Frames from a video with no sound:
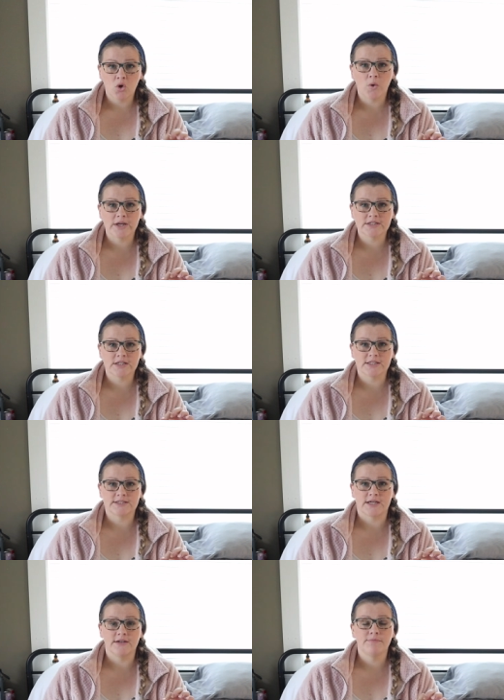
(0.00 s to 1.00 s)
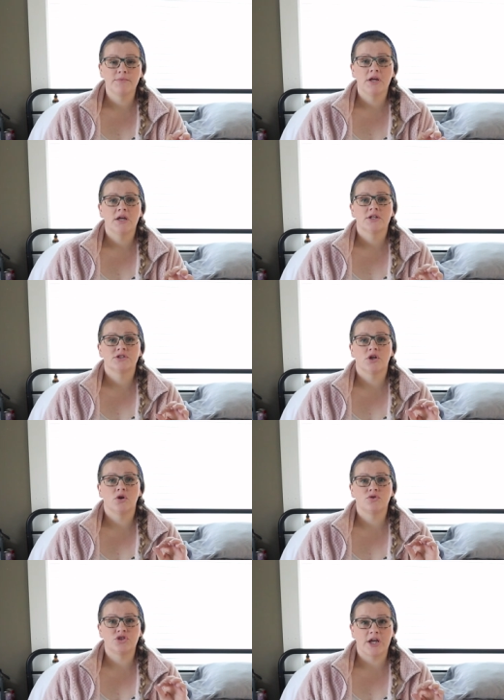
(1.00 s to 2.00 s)
quick to listen.
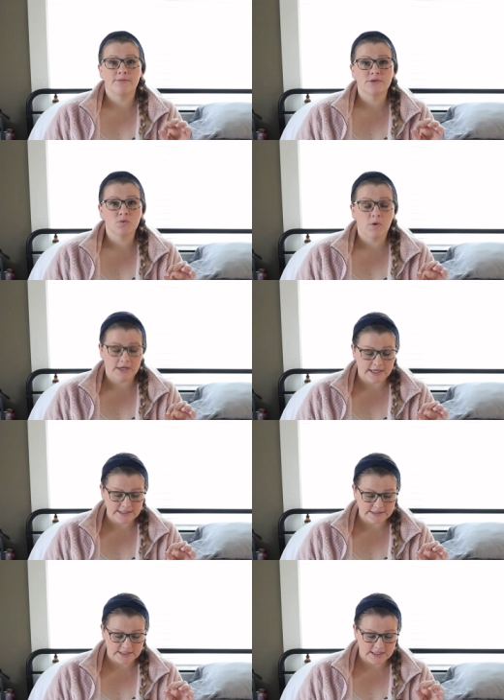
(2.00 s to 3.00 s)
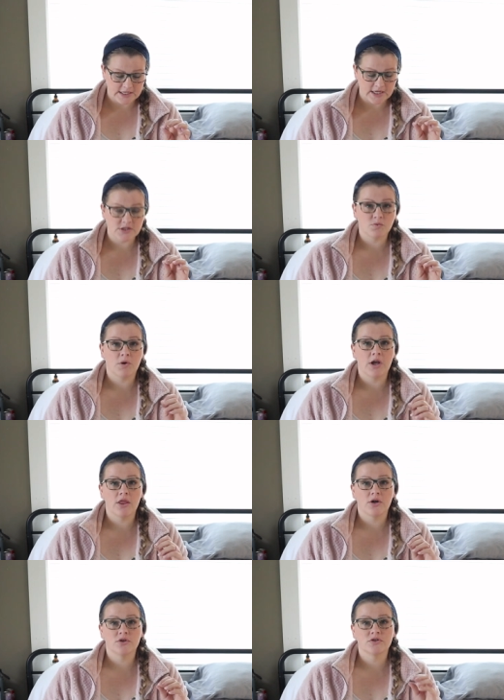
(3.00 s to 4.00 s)
So James 1:19 is one of
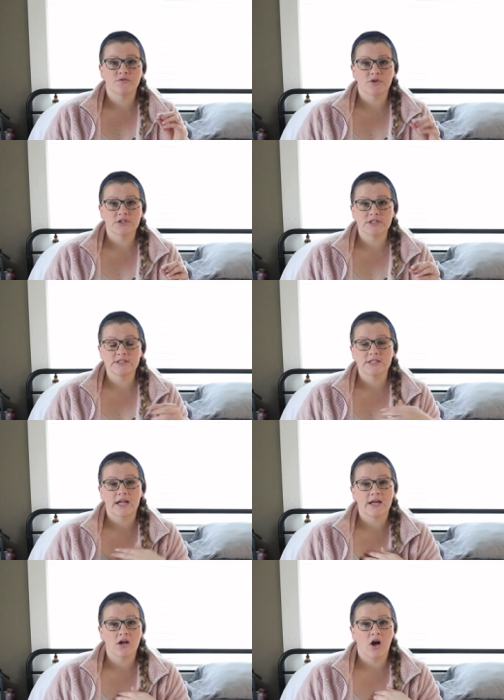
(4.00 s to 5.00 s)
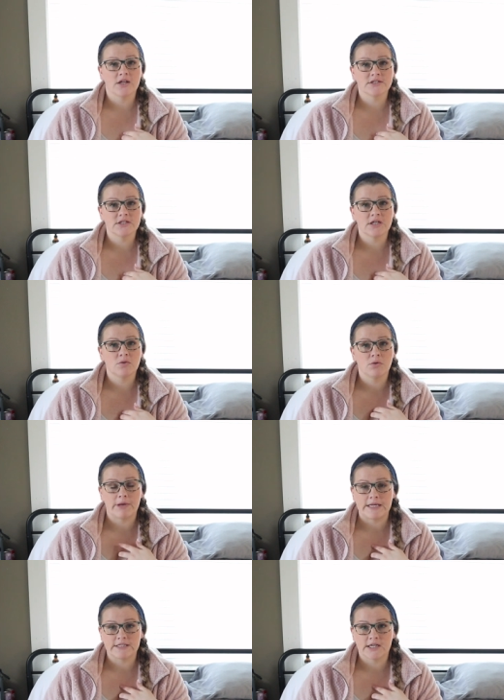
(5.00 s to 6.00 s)
those verses that I constantly will
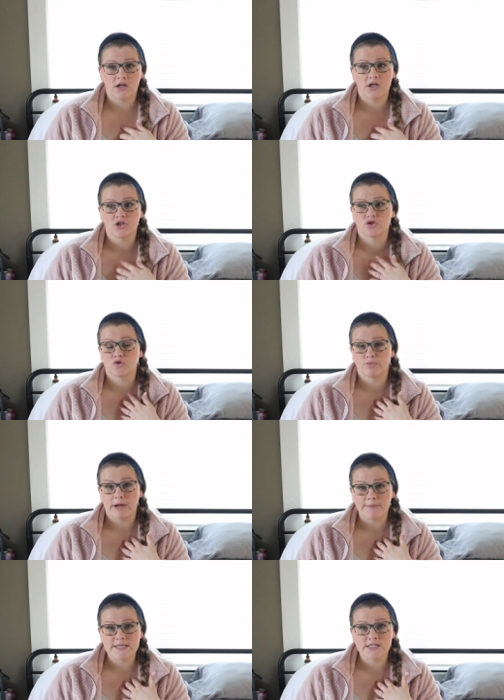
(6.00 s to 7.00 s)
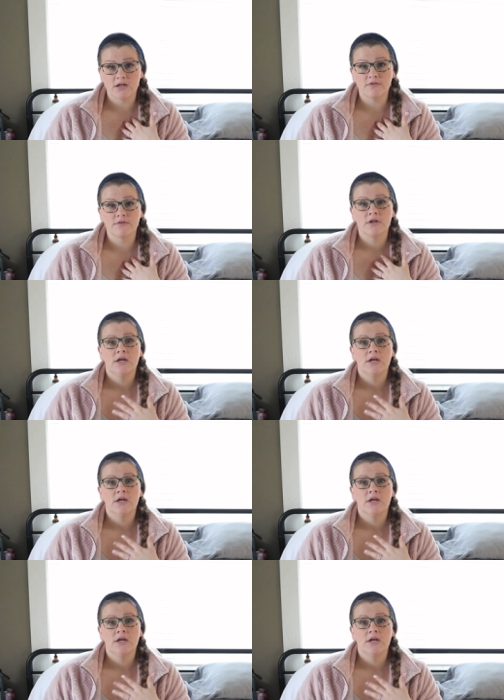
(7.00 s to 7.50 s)
meditate on and just remind myself,